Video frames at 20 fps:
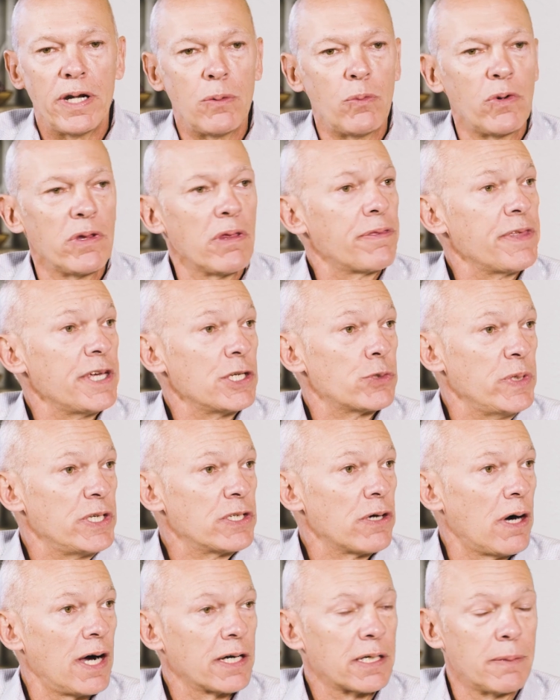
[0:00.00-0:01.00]
and one of the things we
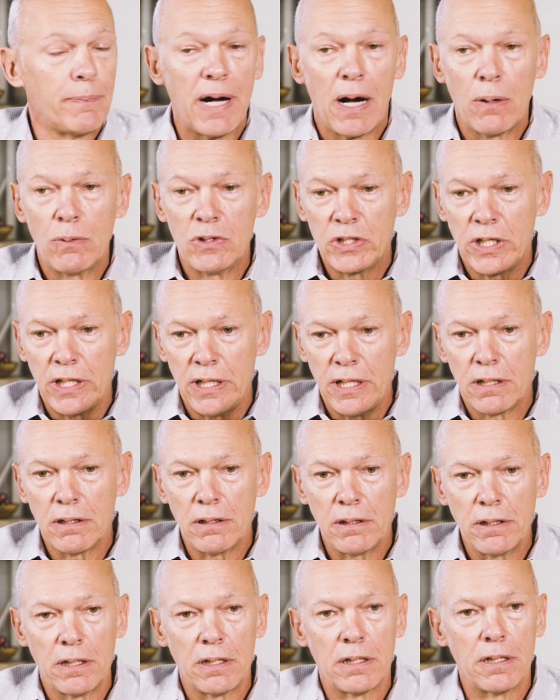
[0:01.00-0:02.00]
talked about was getting
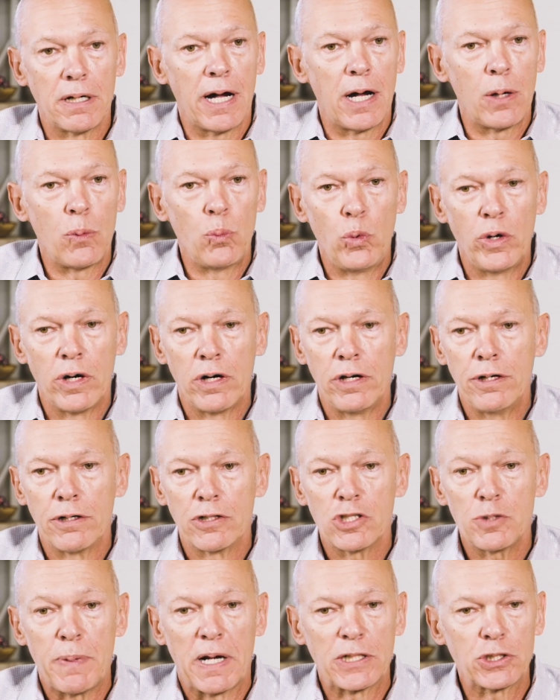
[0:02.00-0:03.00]
clear on where your
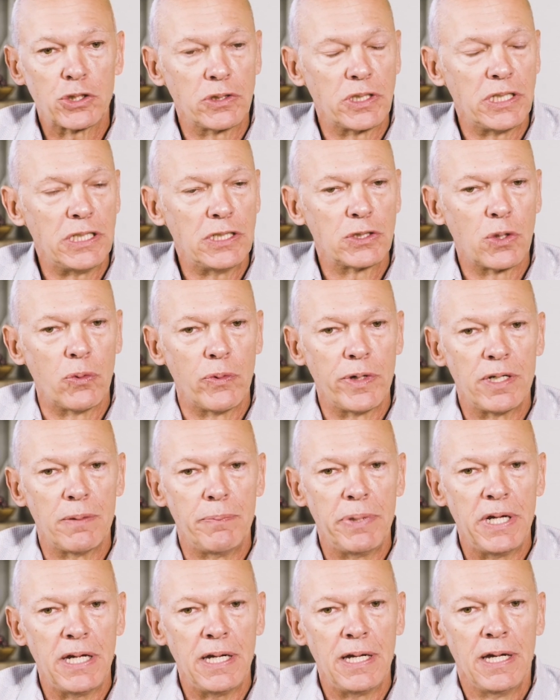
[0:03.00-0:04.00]
specialty is going to
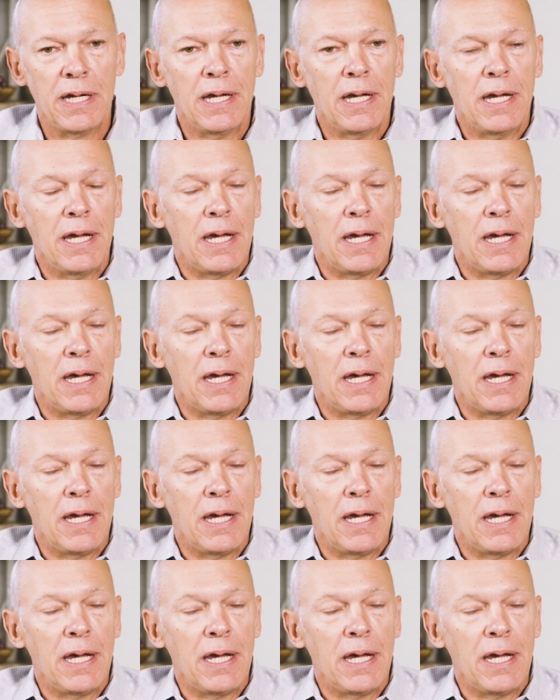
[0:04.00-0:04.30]
be.